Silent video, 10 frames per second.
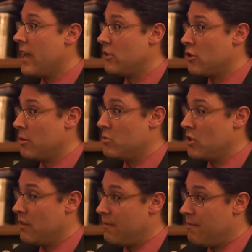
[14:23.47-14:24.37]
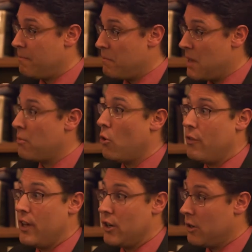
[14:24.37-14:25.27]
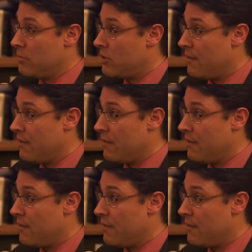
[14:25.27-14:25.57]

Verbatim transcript: in terms of people that are